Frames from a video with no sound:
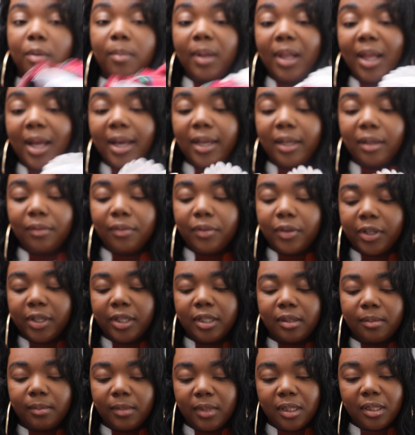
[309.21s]
plaid for
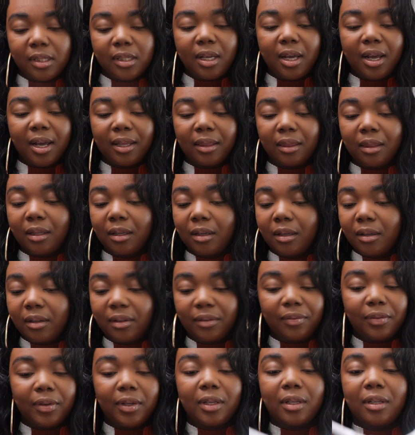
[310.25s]
Christmas. I
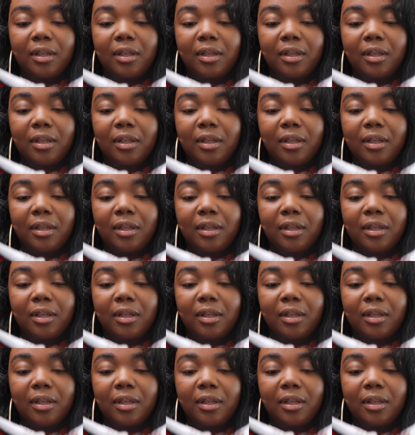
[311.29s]
love